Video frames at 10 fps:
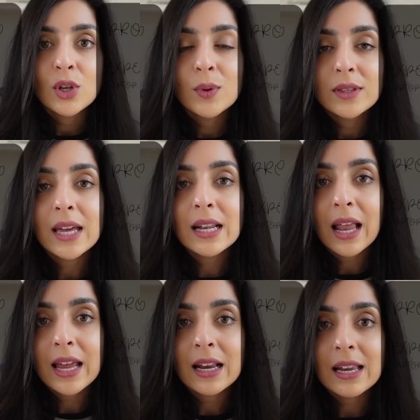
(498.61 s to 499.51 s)
You would then
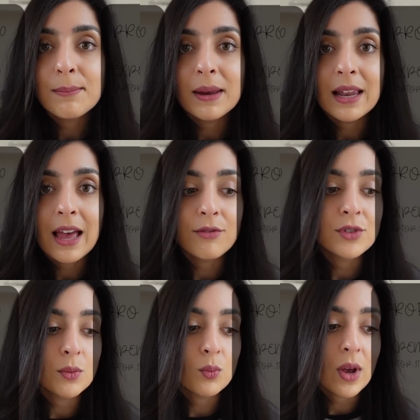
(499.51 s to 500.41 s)
likely be
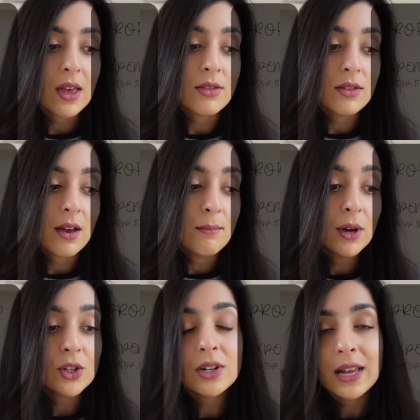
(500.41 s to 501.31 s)
left with a
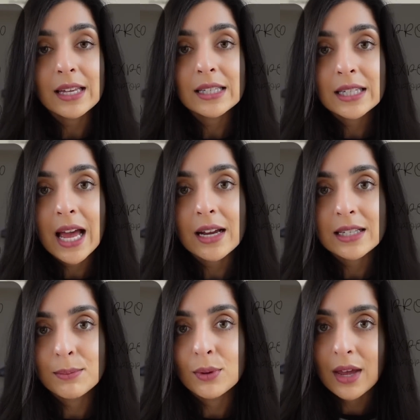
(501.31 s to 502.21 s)
much less
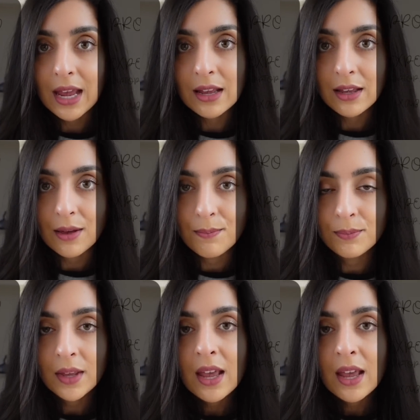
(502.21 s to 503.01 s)
taxable income.